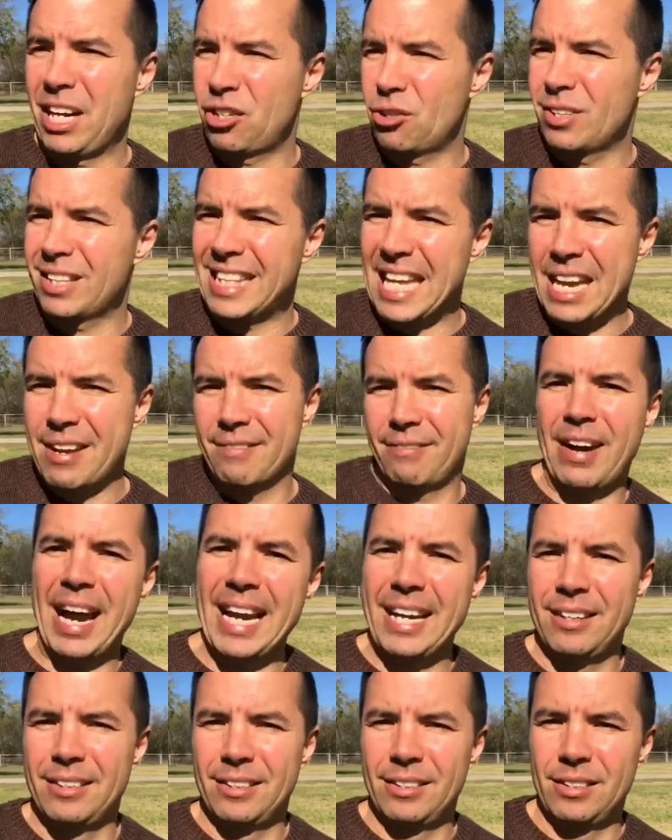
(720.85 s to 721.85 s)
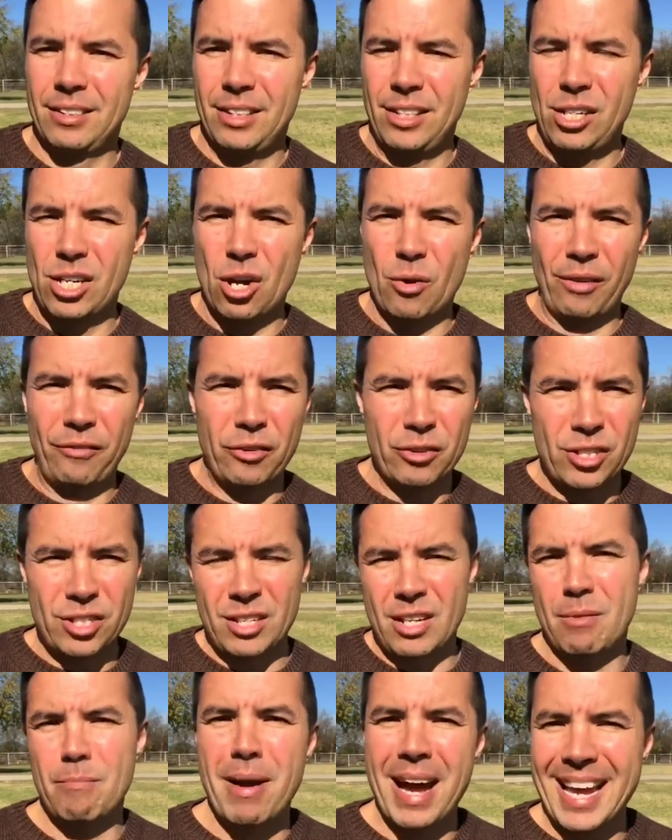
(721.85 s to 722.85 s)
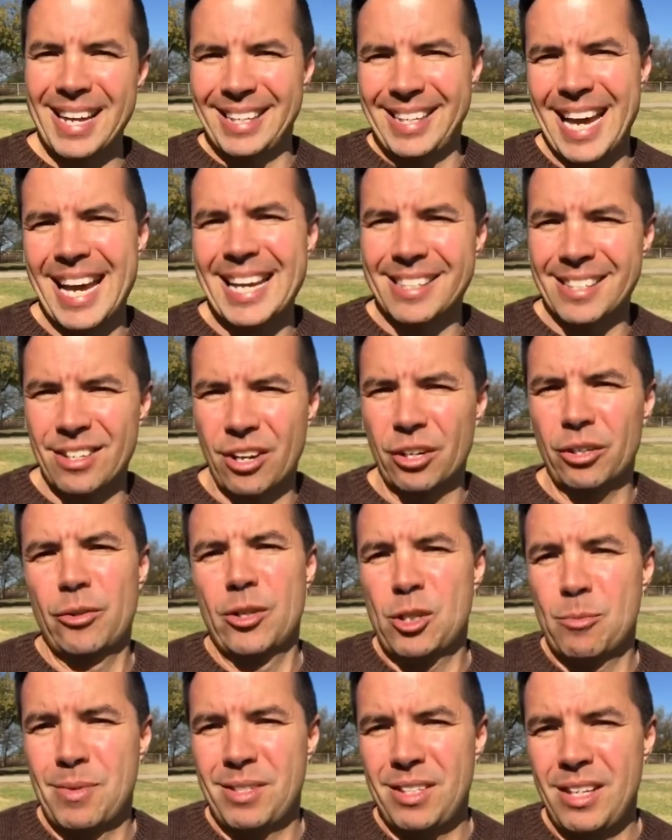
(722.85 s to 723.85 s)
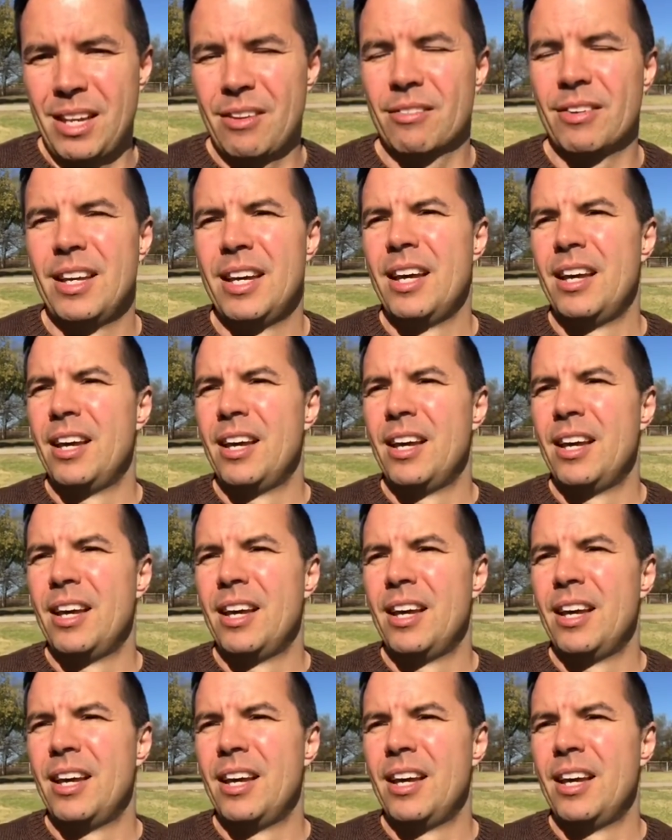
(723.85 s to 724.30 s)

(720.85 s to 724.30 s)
sure that they invite, you know, if you're sitting by a guest on Christmas Eve,